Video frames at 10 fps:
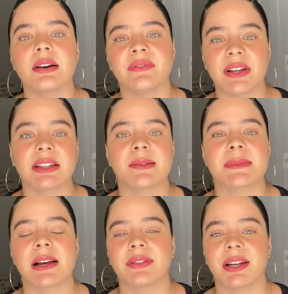victims
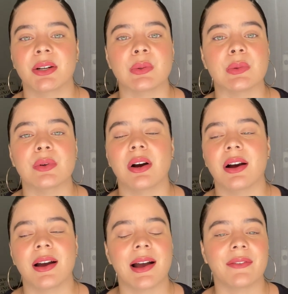out there who
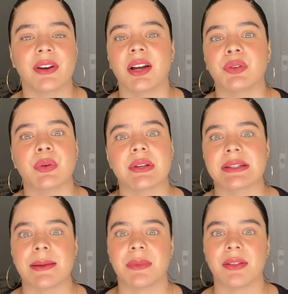have gone through the
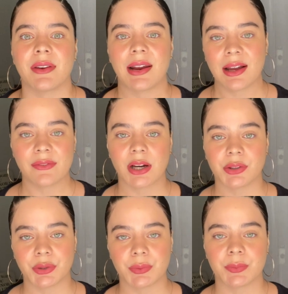same thing that I have
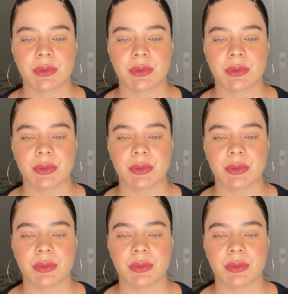gone through.